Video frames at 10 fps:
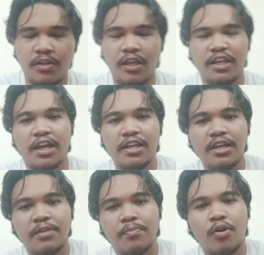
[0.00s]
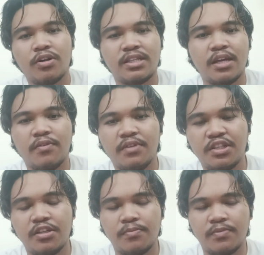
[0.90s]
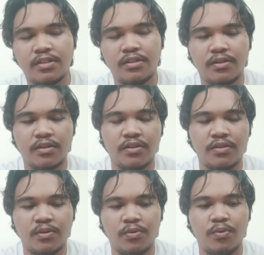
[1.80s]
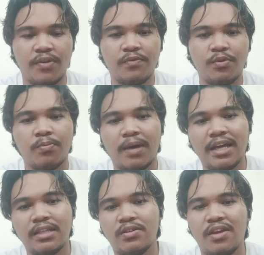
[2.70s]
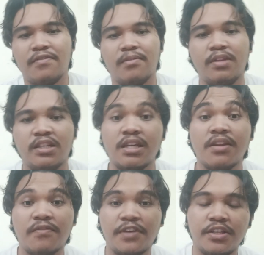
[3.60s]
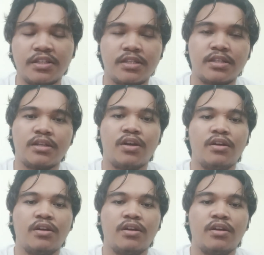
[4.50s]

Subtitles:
they gathered at the port side of the ships to wave goodbye to their families and their friends.